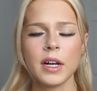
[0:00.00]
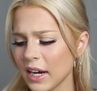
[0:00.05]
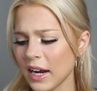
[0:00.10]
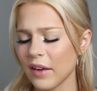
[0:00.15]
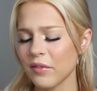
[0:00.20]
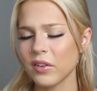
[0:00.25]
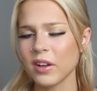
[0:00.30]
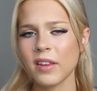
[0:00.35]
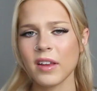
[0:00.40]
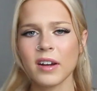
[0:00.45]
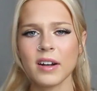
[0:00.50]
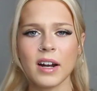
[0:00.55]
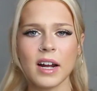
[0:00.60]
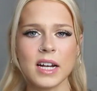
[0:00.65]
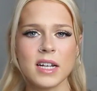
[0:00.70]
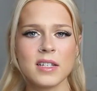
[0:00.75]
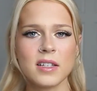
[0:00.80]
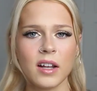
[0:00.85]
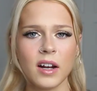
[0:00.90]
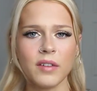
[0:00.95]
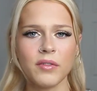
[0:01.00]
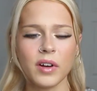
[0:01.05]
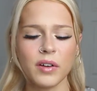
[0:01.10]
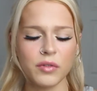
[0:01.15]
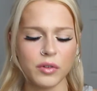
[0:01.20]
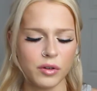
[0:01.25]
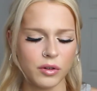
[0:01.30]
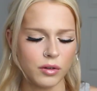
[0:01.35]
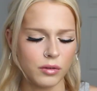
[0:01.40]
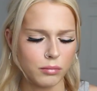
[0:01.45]
Like, everything nice that I've
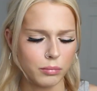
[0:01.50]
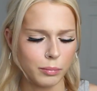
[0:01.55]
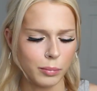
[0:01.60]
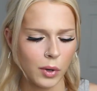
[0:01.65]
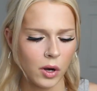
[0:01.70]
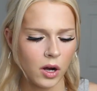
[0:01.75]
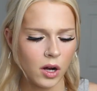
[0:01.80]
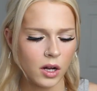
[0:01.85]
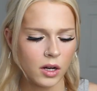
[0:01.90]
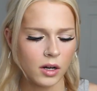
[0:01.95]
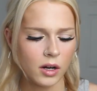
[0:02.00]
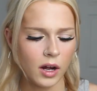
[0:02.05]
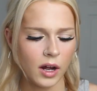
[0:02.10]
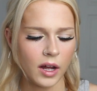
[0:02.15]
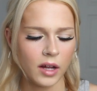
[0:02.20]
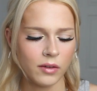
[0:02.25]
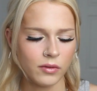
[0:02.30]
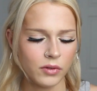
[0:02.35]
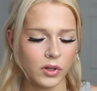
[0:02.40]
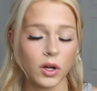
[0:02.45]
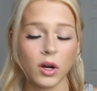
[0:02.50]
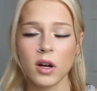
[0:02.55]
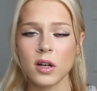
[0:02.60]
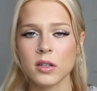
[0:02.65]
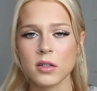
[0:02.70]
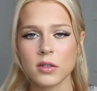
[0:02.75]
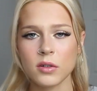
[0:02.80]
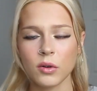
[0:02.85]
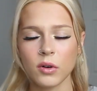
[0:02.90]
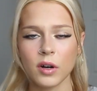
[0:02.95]
ever bought, I've
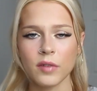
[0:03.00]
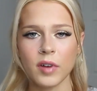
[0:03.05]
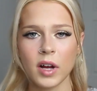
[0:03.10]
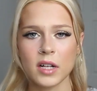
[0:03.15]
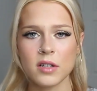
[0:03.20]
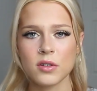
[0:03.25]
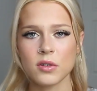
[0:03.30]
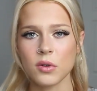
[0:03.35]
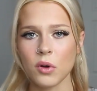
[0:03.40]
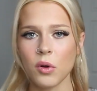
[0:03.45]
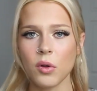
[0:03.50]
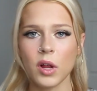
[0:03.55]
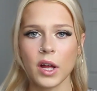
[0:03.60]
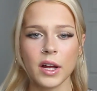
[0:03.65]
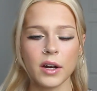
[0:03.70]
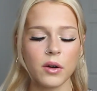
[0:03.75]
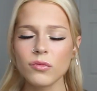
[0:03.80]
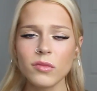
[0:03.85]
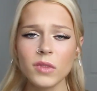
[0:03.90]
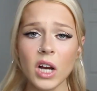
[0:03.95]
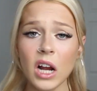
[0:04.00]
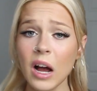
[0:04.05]
lost or I've had stolen.